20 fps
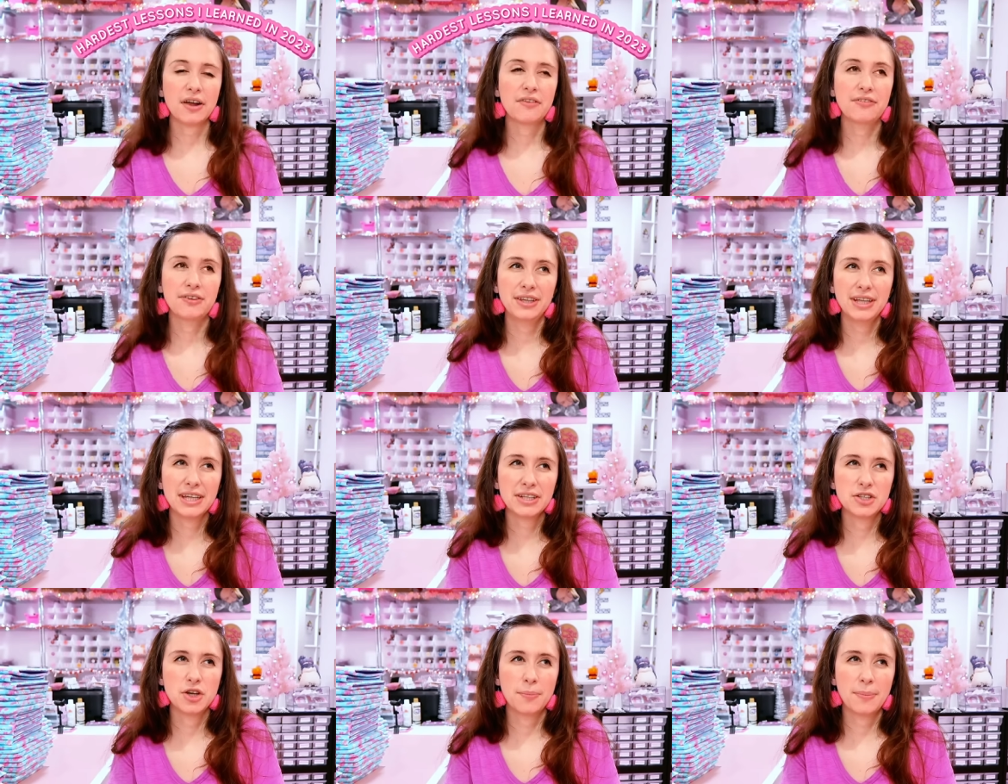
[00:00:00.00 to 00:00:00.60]
I
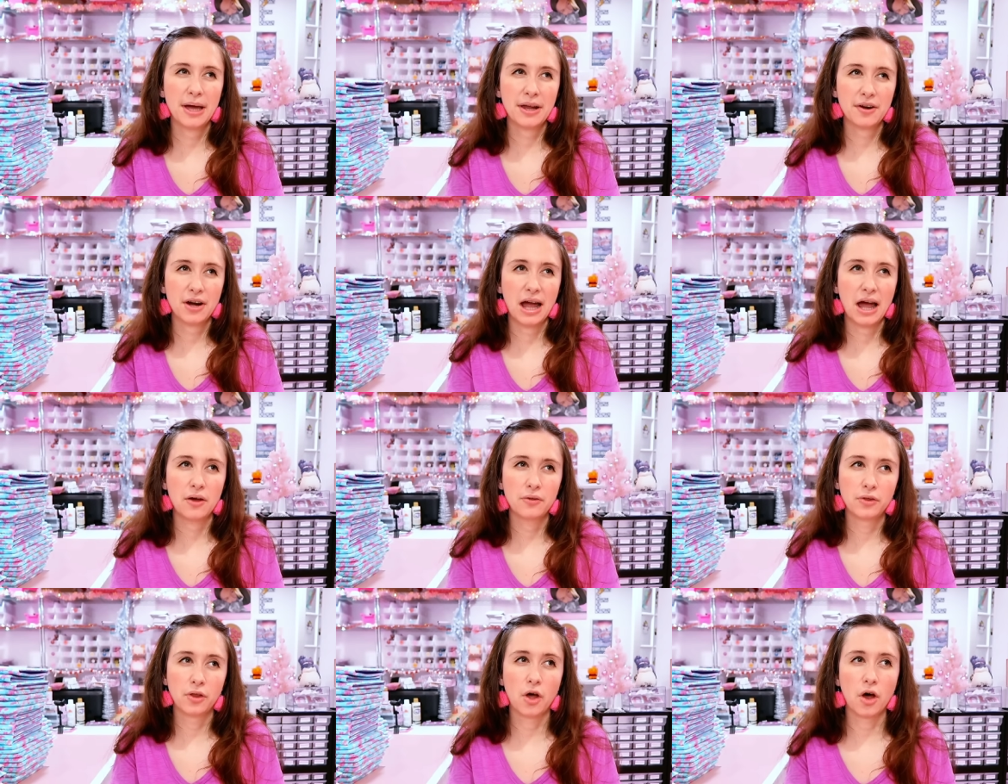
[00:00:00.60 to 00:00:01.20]
feel like no matter
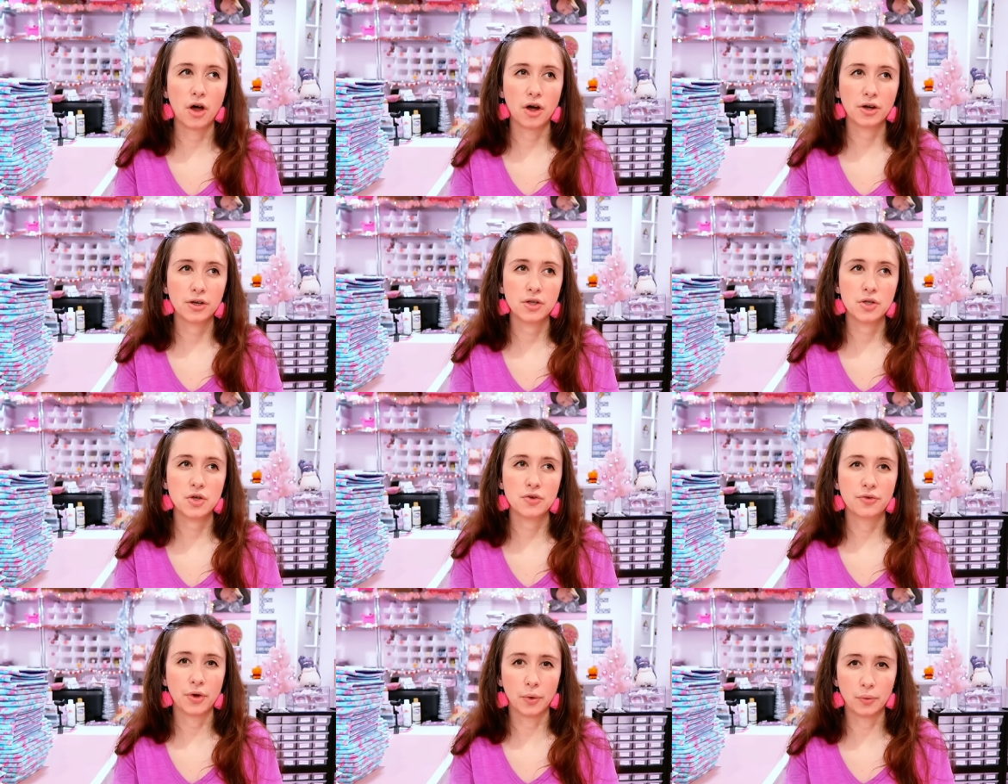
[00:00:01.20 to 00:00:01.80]
how
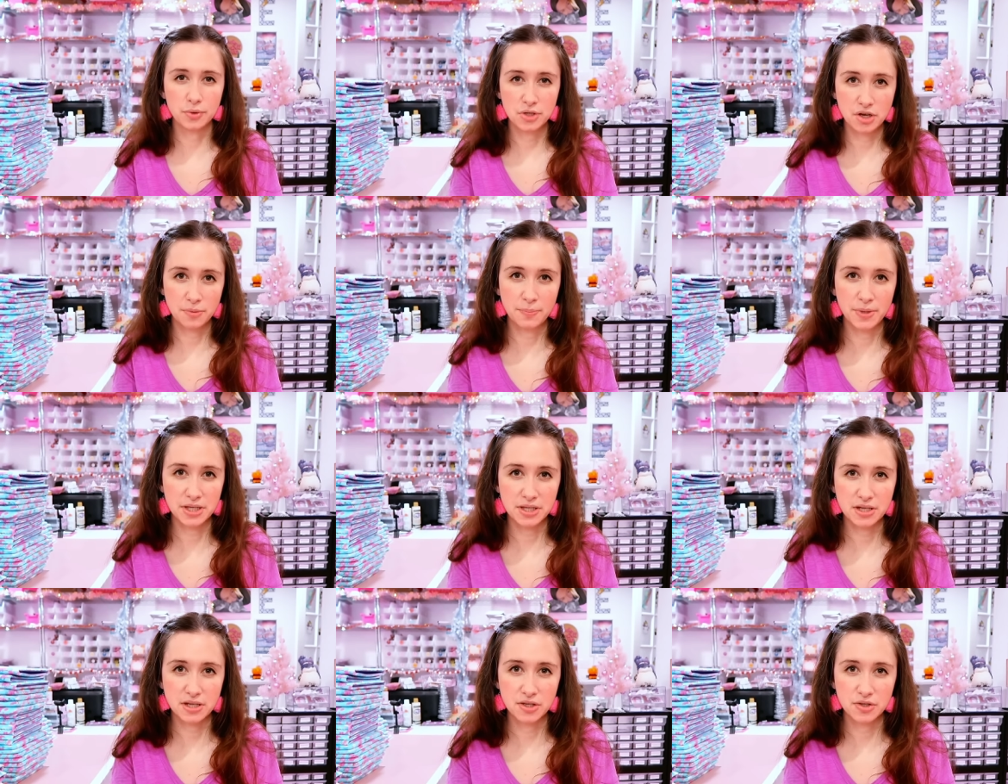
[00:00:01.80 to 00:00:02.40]
long you've owned
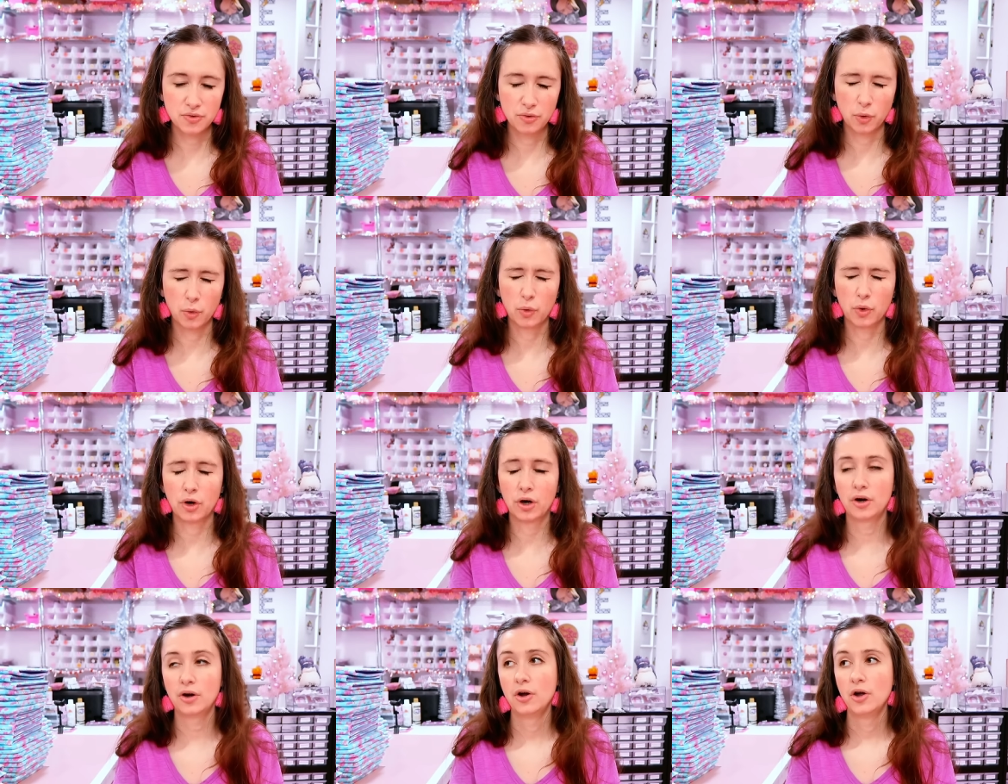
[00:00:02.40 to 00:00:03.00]
your business
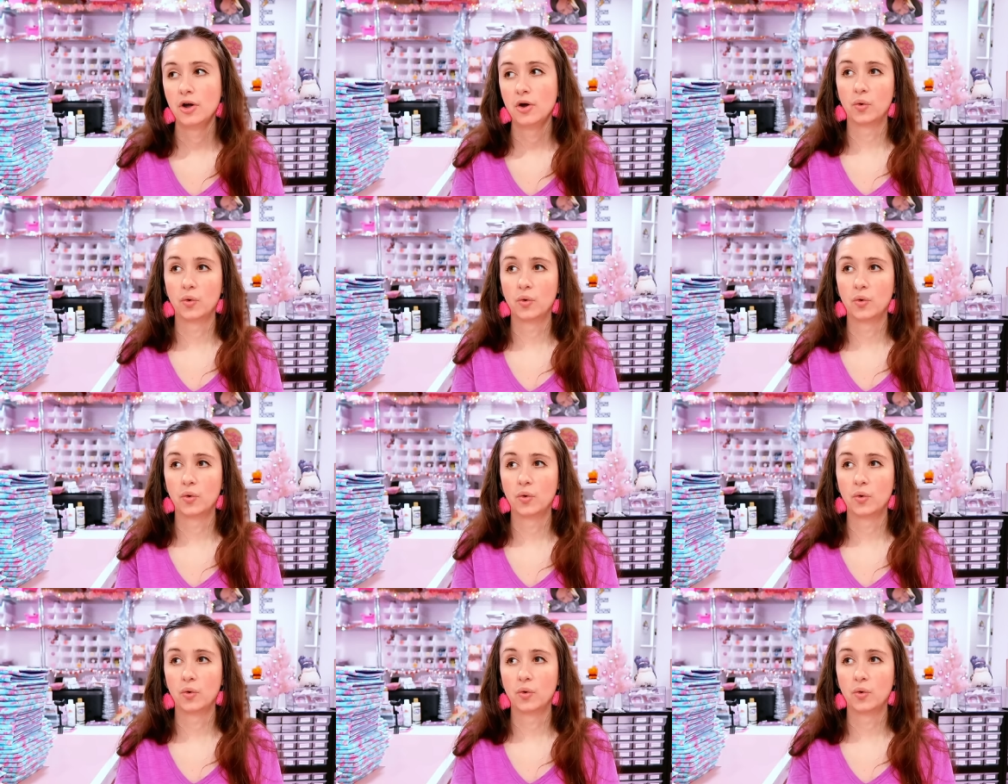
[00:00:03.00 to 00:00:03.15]
for